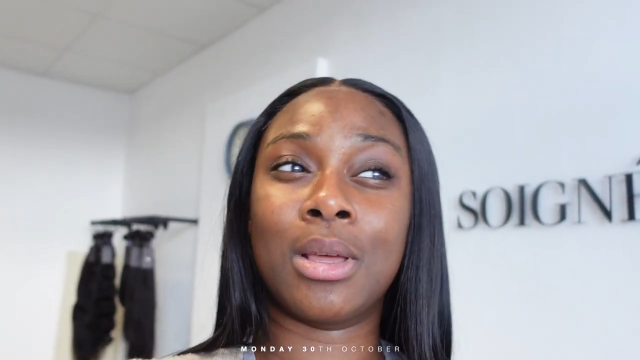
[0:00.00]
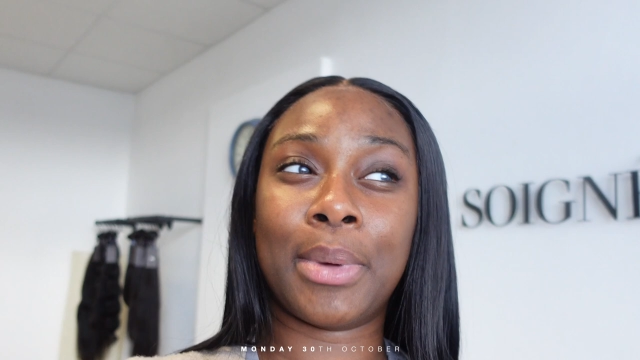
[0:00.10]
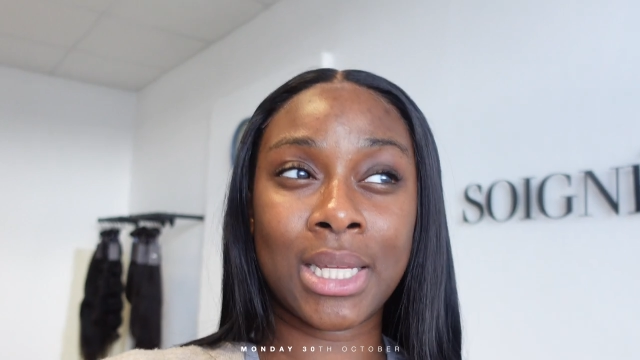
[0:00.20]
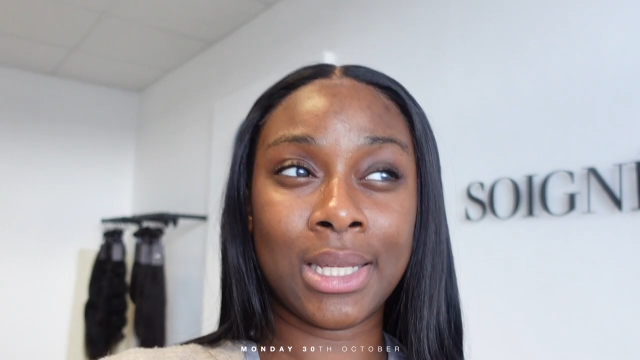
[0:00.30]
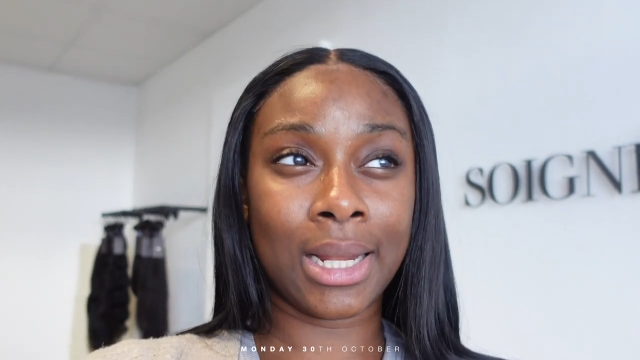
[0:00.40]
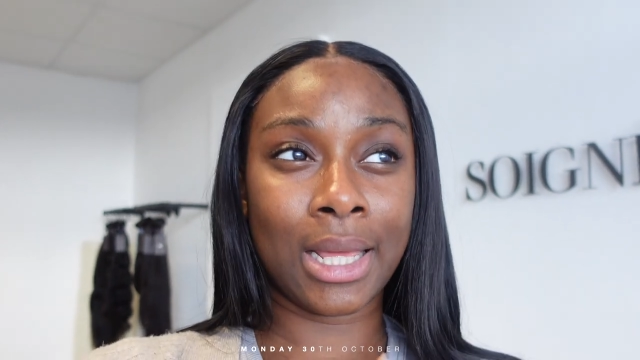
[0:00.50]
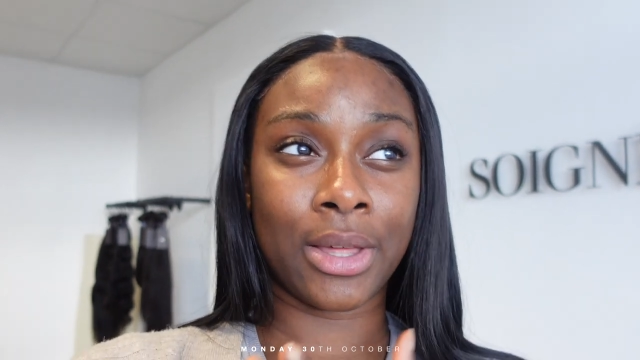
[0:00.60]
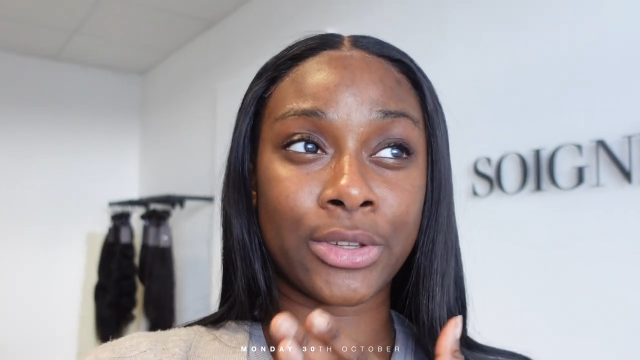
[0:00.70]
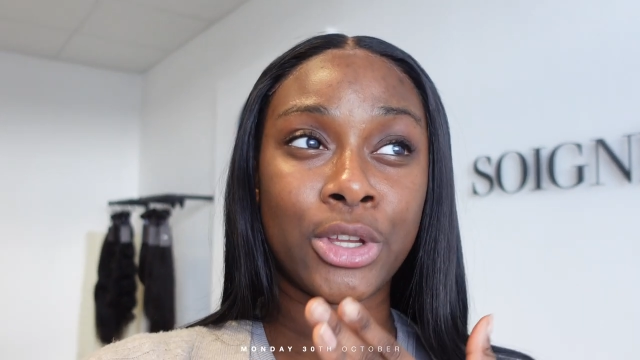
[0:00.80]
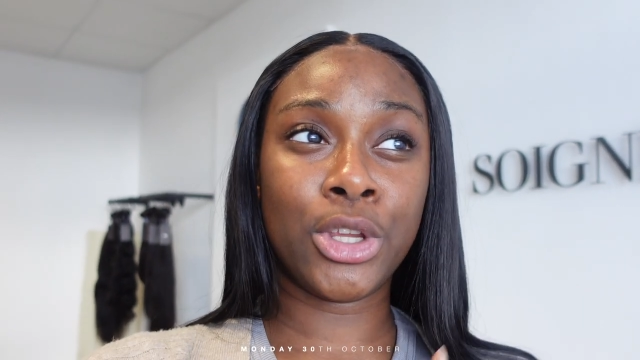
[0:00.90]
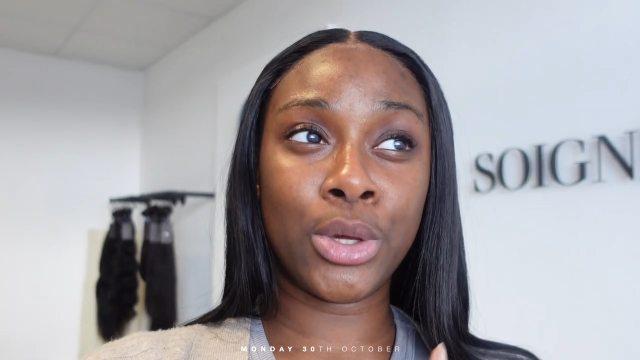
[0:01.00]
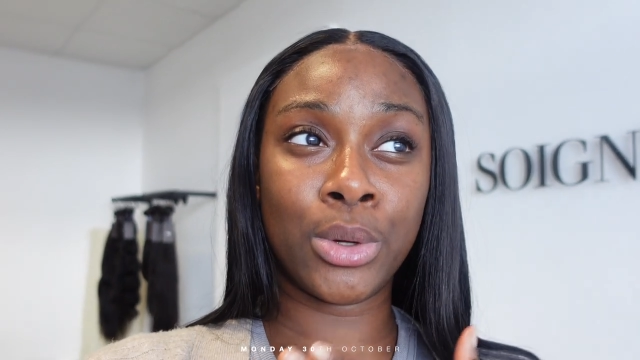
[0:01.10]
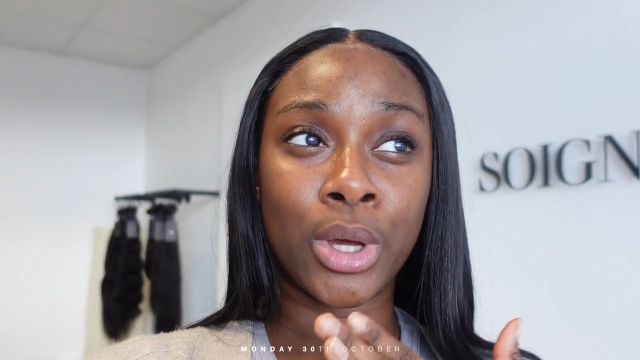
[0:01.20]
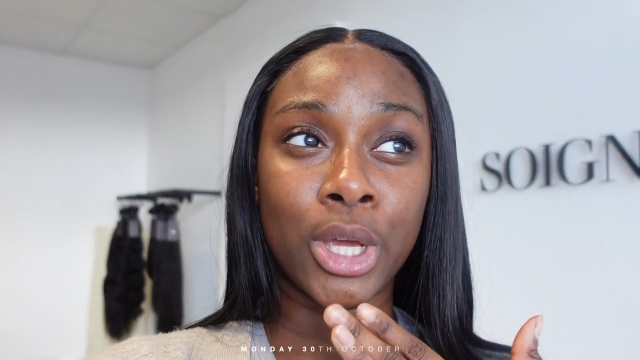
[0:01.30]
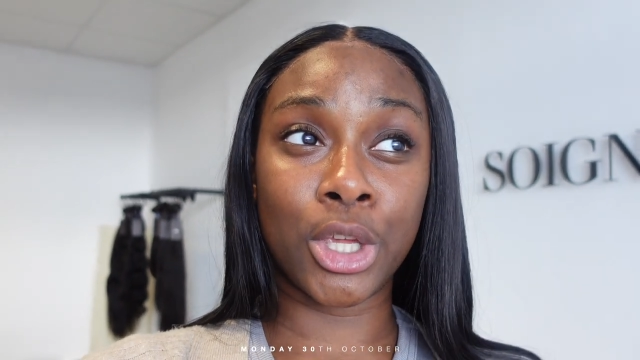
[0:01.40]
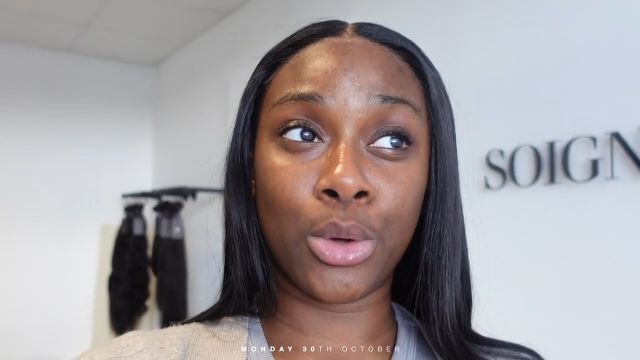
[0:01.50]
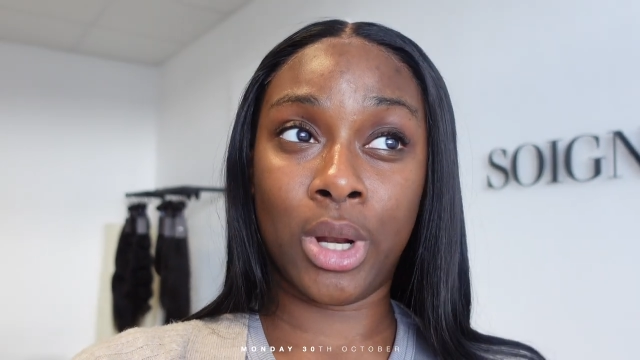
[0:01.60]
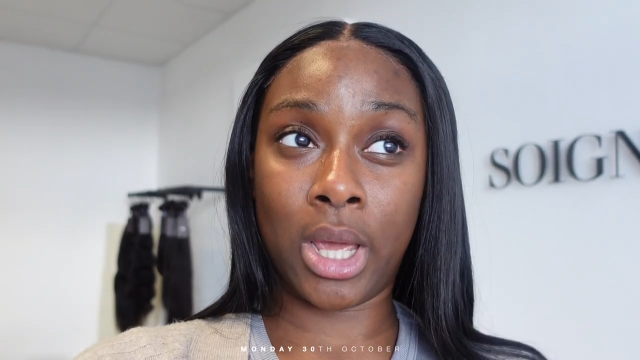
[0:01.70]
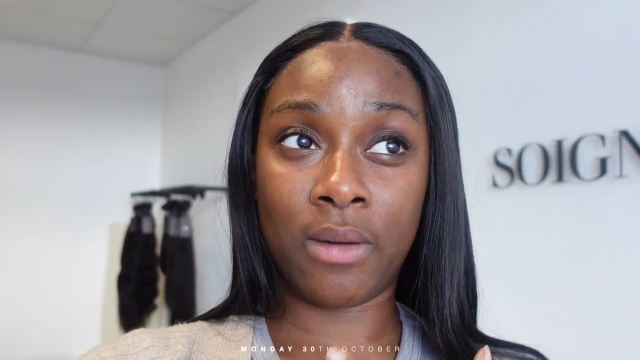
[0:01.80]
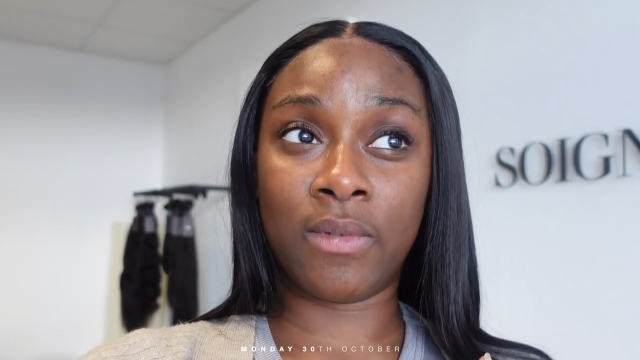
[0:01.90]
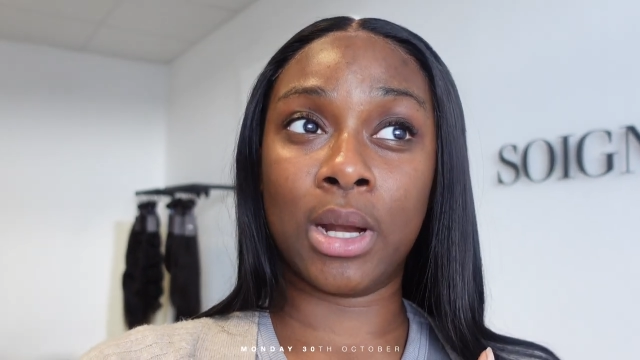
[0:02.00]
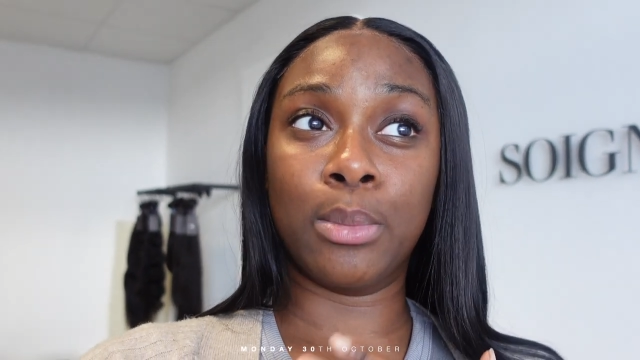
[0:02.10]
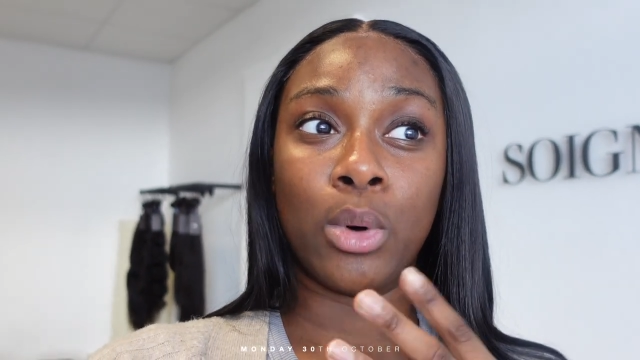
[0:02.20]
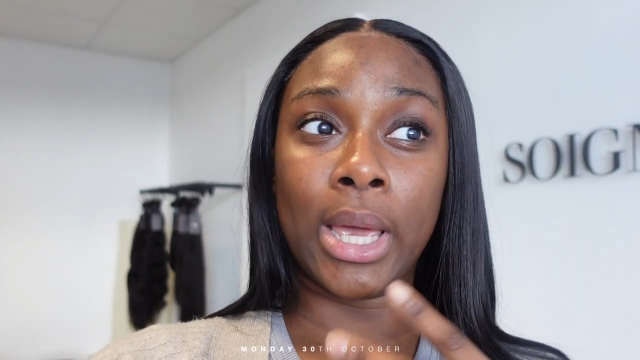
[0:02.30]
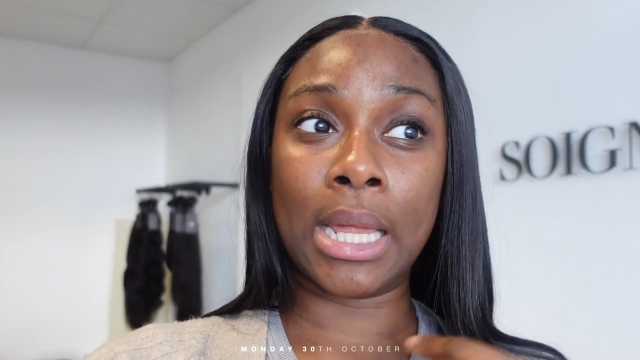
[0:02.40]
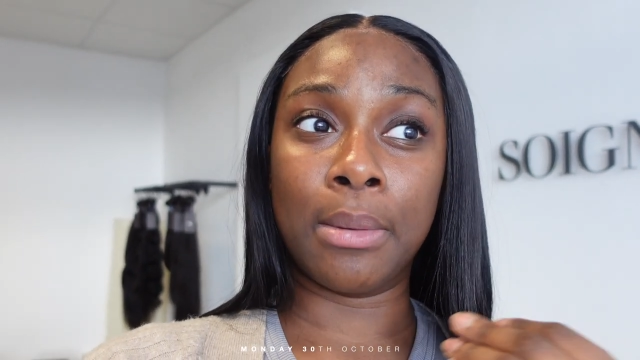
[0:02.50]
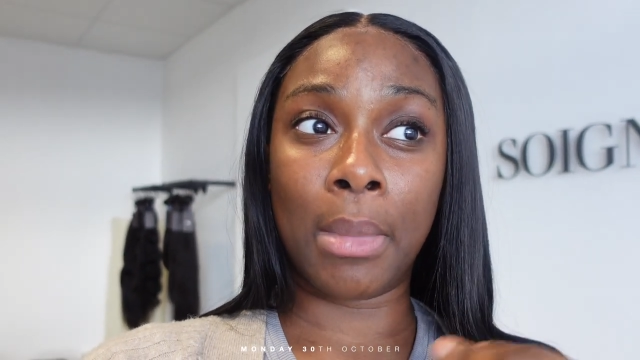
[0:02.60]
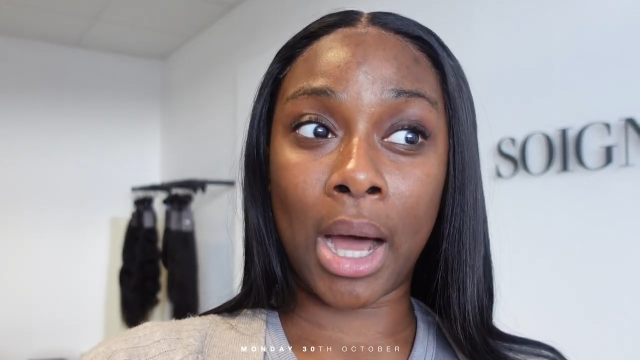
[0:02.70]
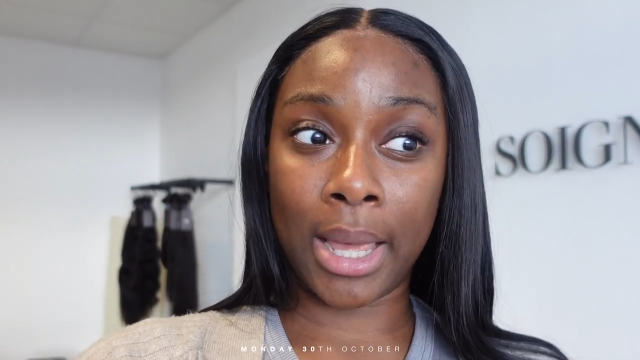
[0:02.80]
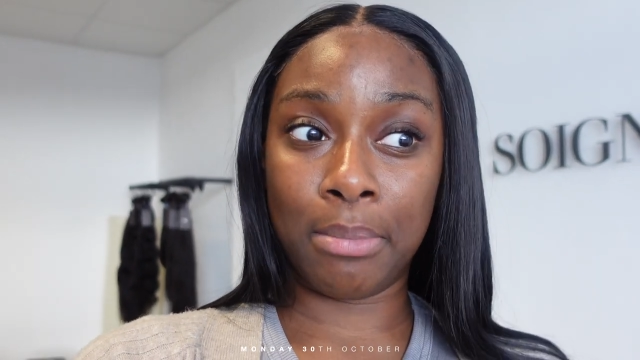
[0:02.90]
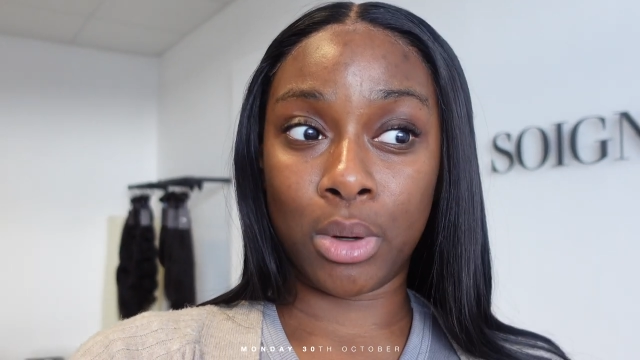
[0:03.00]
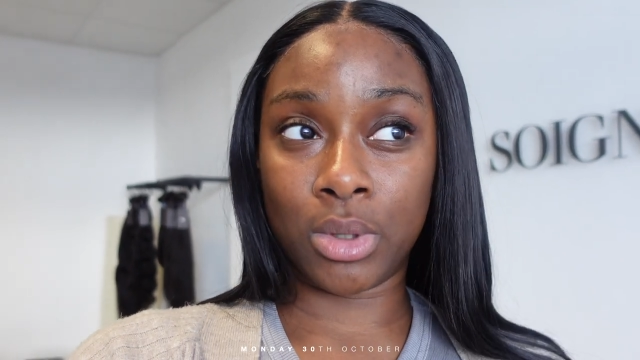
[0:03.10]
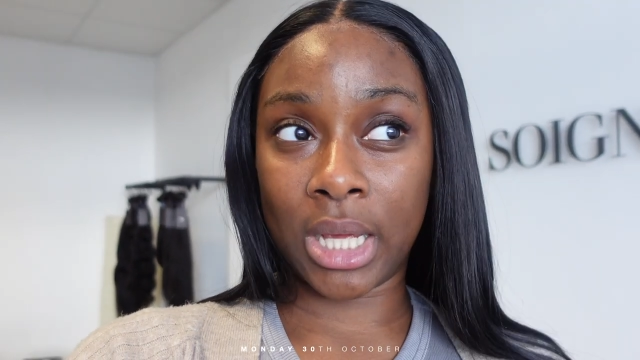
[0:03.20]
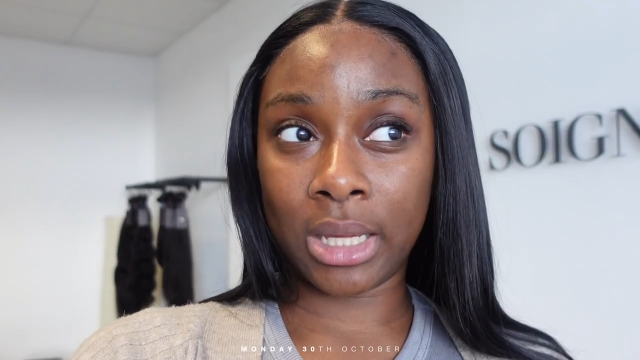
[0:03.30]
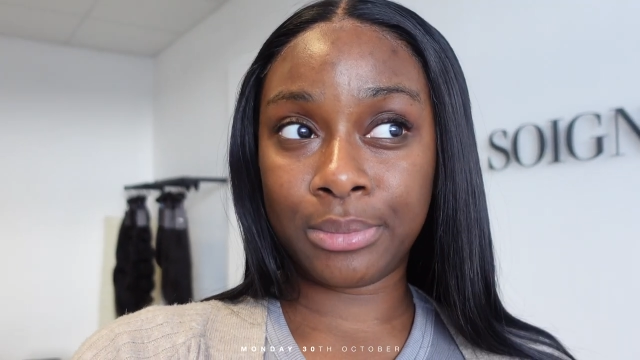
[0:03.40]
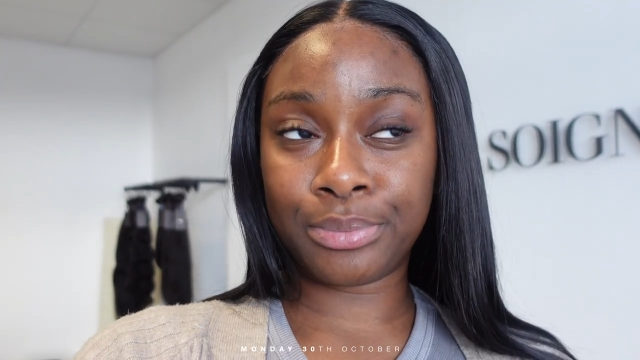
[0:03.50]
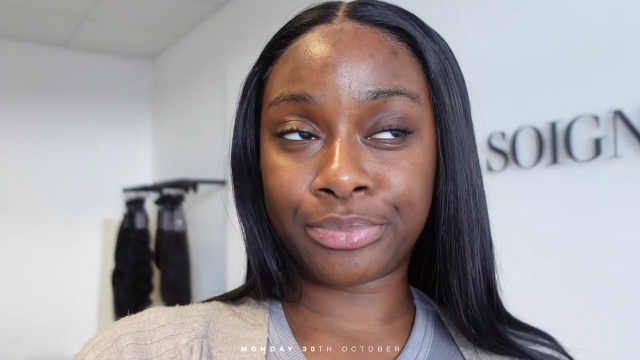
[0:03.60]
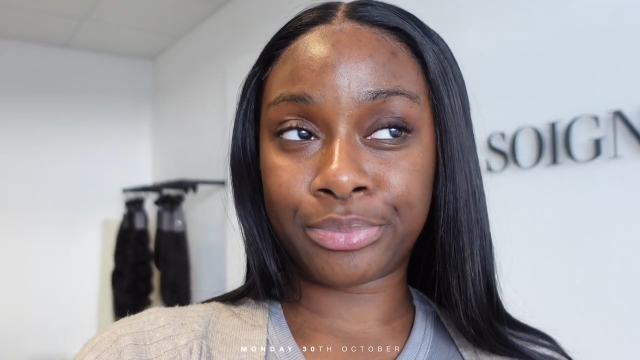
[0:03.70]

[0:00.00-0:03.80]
So basically, there's a new unit available in my building